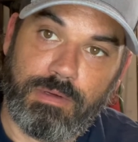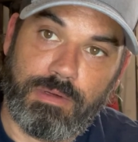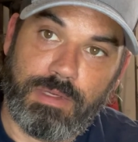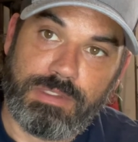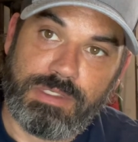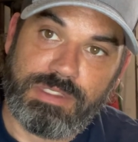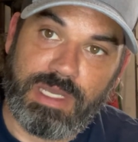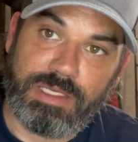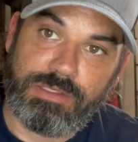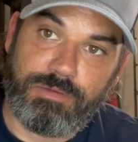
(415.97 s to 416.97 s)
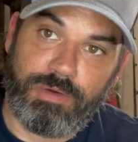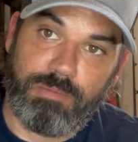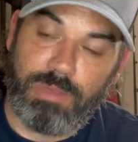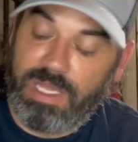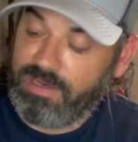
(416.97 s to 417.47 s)
That's a size 3
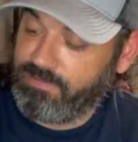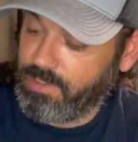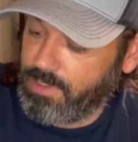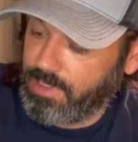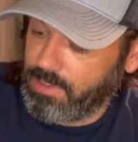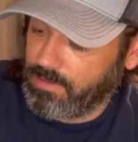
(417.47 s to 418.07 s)
Black Fury.